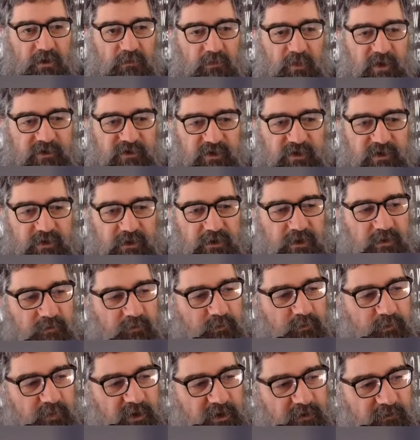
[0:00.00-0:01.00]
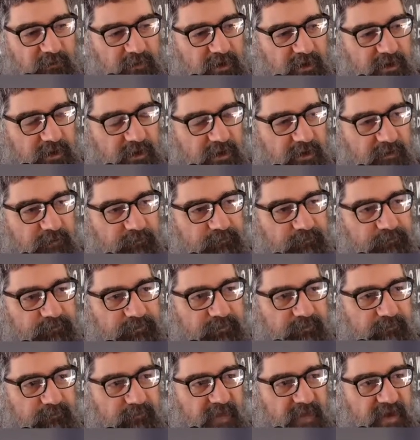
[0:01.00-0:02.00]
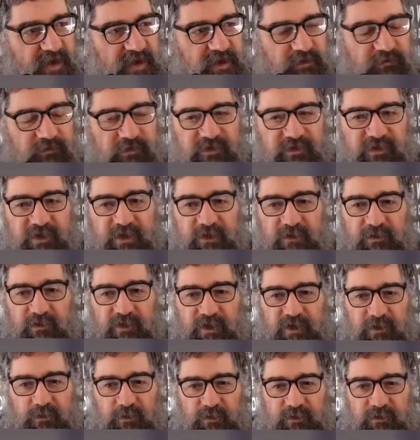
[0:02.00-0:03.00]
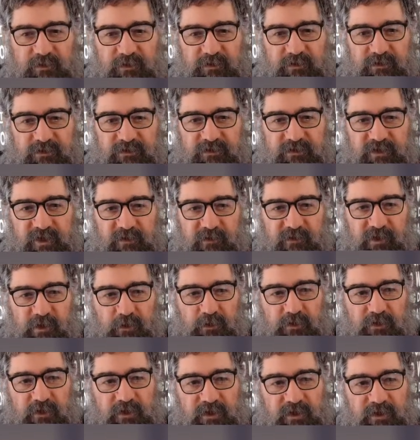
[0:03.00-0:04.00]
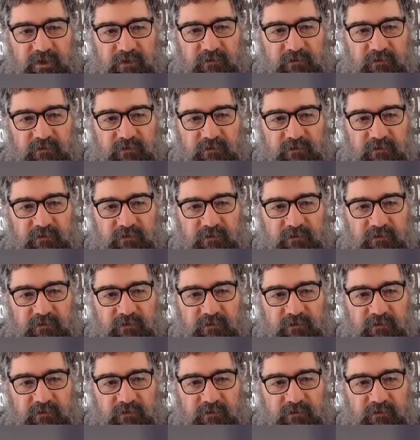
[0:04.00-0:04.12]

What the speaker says: That's a bit of a interesting thing with the scenario thing,